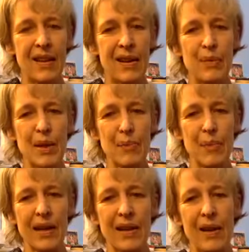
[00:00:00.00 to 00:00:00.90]
coming
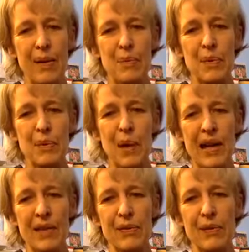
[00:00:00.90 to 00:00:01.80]
back up
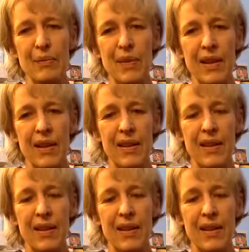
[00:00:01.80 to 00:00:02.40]
away from the,